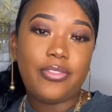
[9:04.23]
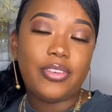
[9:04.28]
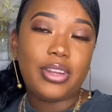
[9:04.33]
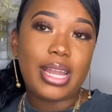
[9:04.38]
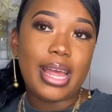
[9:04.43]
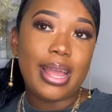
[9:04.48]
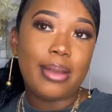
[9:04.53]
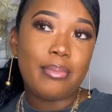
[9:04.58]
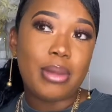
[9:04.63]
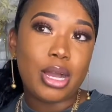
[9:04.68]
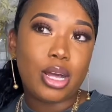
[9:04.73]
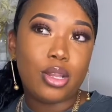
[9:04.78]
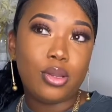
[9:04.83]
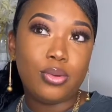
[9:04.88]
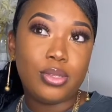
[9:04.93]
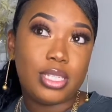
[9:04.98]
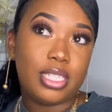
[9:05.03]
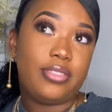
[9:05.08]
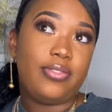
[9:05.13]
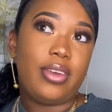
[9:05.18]
for like my
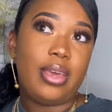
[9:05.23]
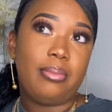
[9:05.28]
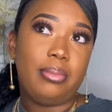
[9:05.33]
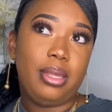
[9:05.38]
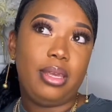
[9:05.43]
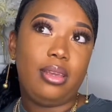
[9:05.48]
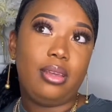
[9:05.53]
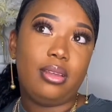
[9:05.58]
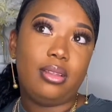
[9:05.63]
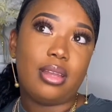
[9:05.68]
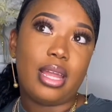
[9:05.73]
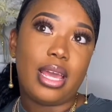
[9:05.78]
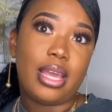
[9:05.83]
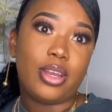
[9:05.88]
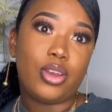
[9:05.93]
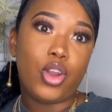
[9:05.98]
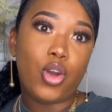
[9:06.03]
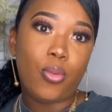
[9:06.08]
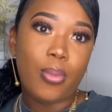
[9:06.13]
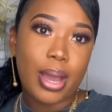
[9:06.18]
closest family. Like,
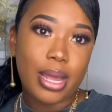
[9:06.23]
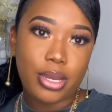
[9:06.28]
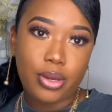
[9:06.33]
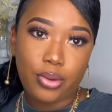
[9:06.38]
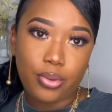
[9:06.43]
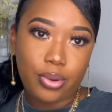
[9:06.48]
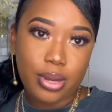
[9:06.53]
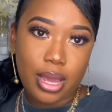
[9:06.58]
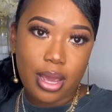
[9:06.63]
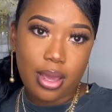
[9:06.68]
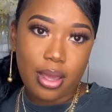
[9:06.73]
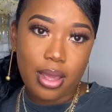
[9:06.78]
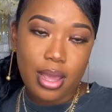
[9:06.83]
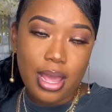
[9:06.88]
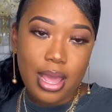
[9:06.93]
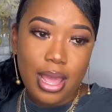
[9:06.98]
nobody knew that.